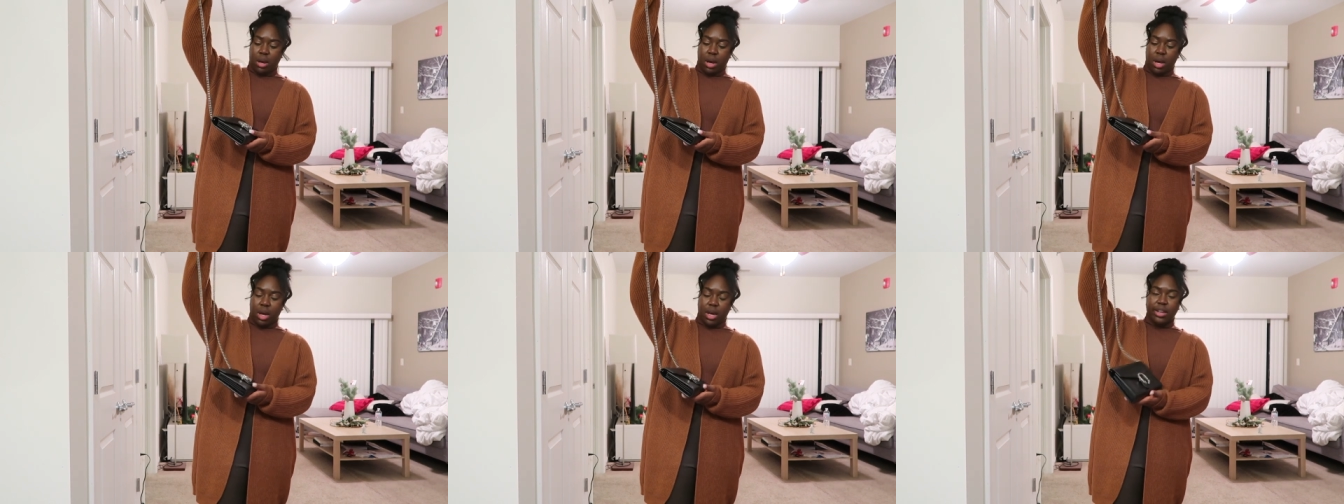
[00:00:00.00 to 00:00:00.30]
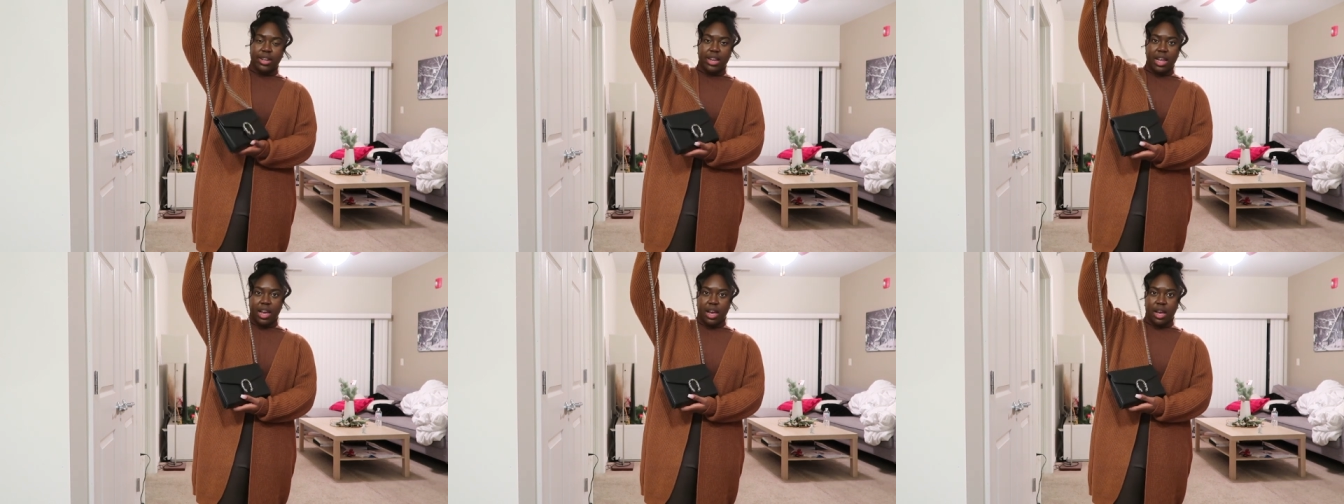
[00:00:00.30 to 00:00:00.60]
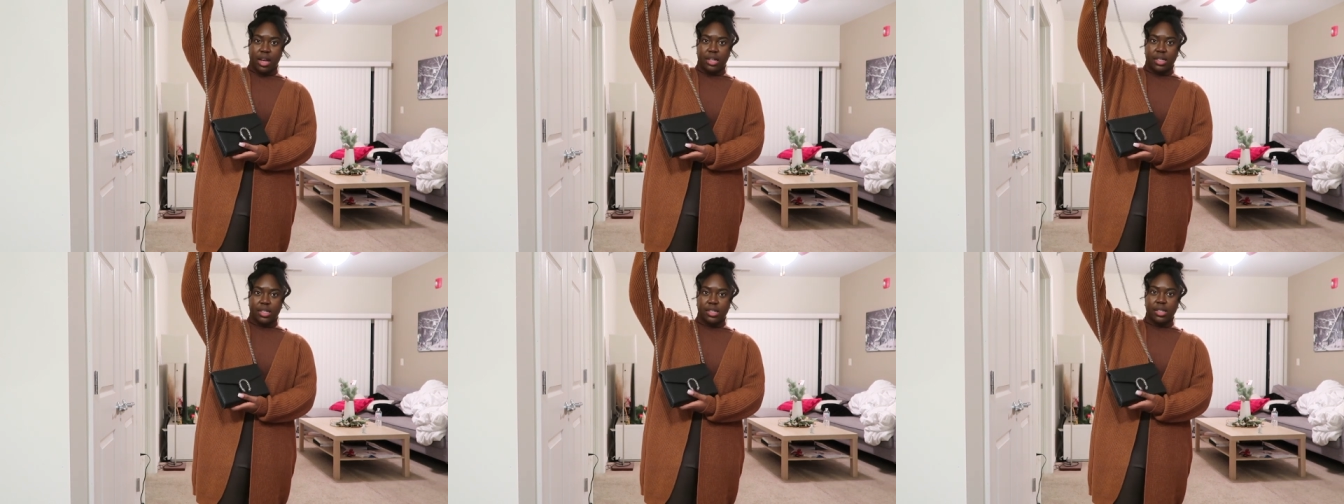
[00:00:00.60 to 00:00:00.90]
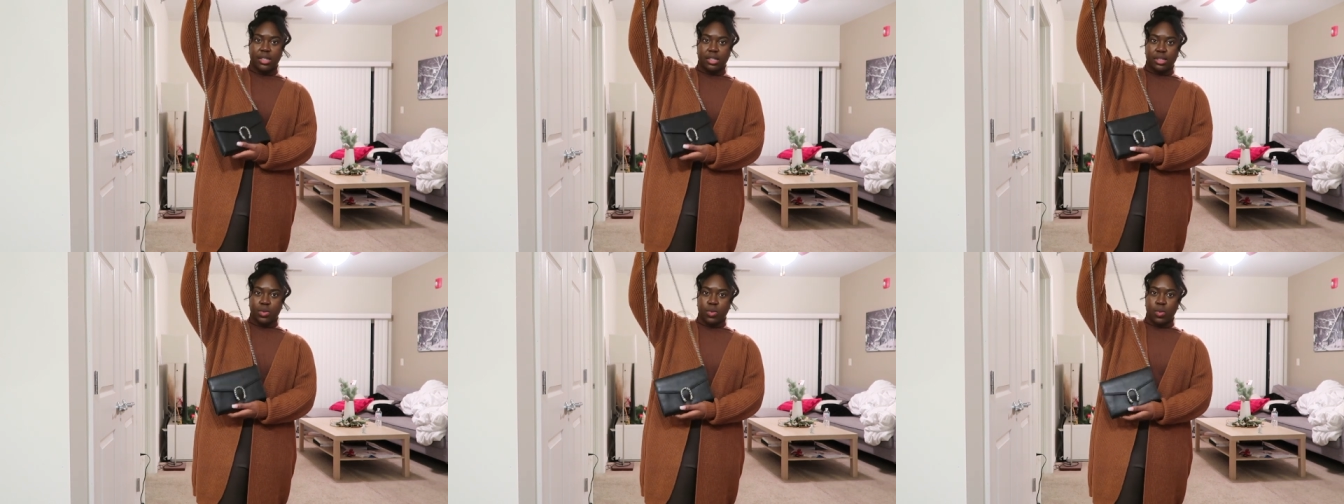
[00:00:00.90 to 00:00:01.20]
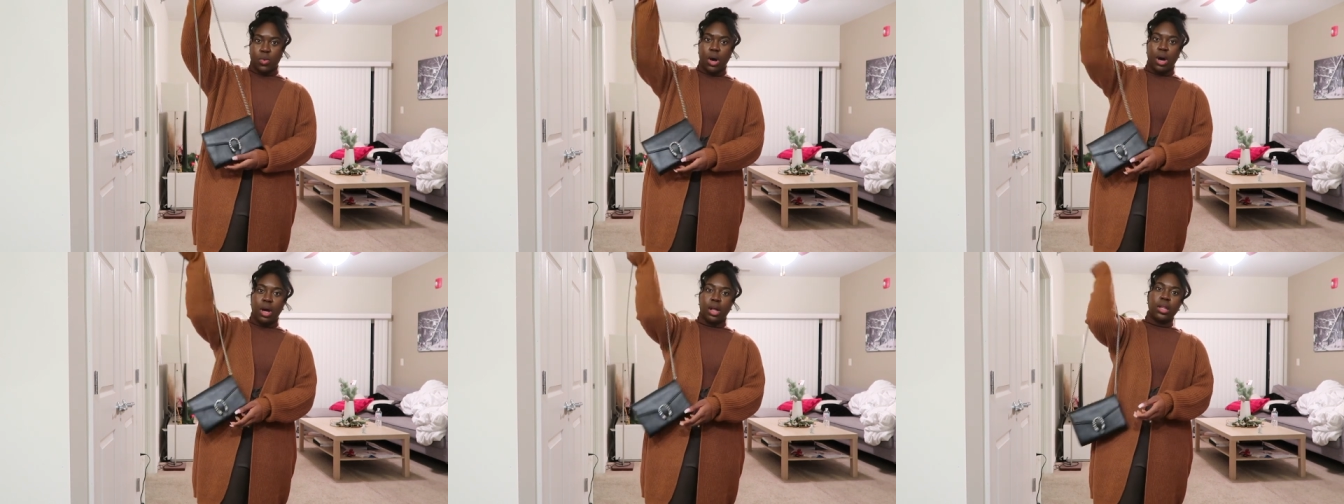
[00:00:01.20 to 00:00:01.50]
uh, Dionysus
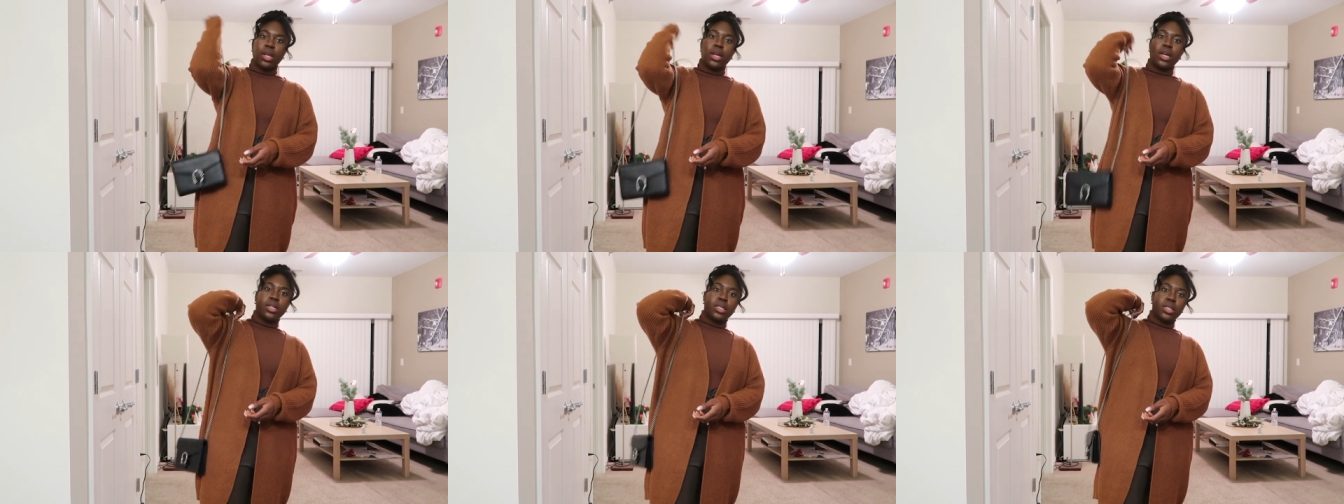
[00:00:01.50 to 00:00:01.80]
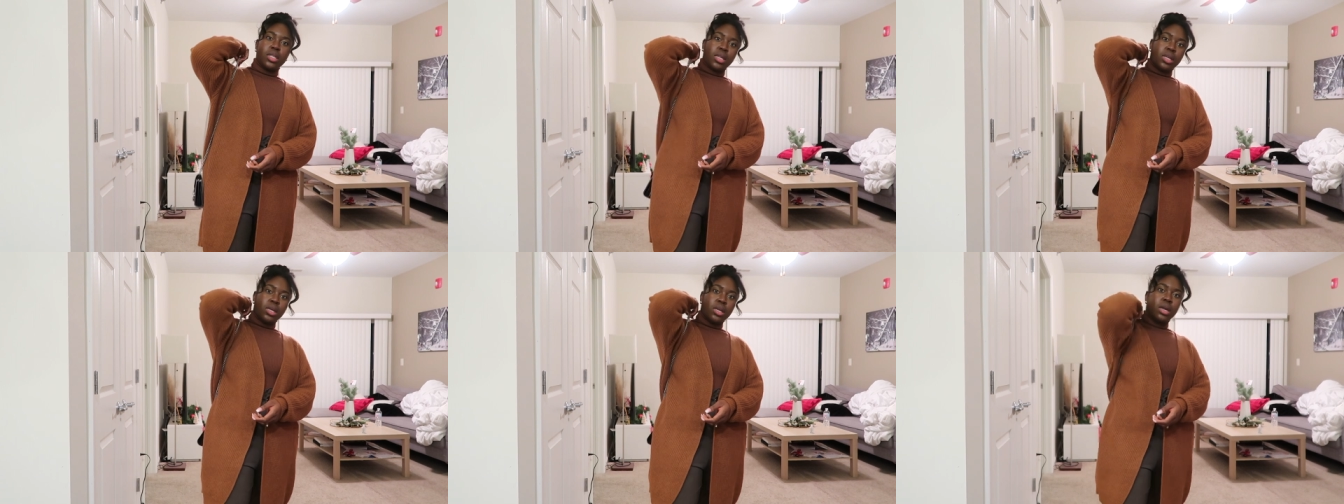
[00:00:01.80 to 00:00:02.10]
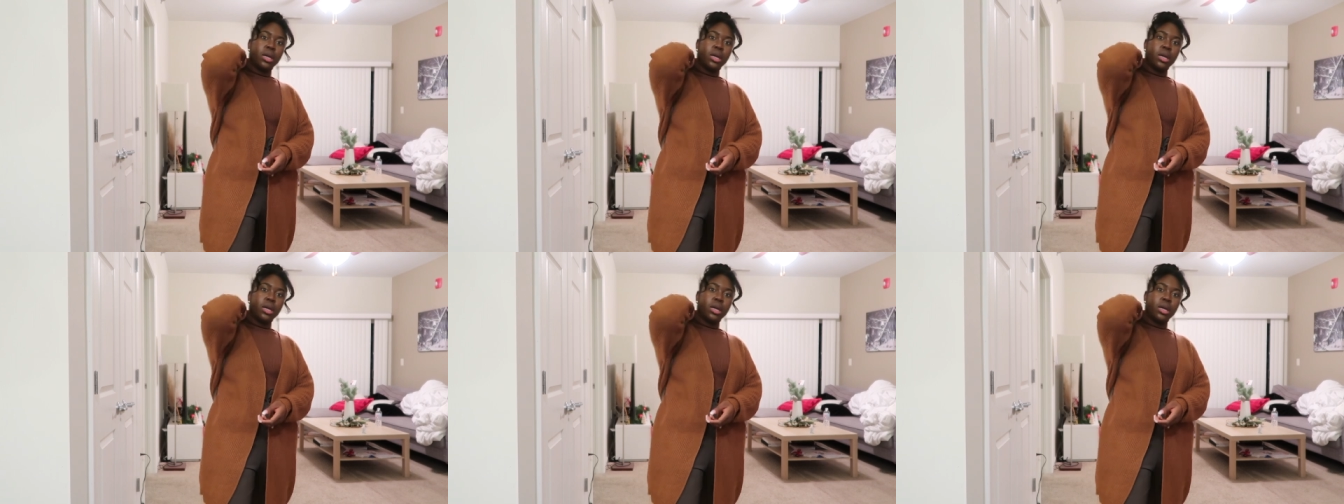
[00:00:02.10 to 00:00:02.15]
wallet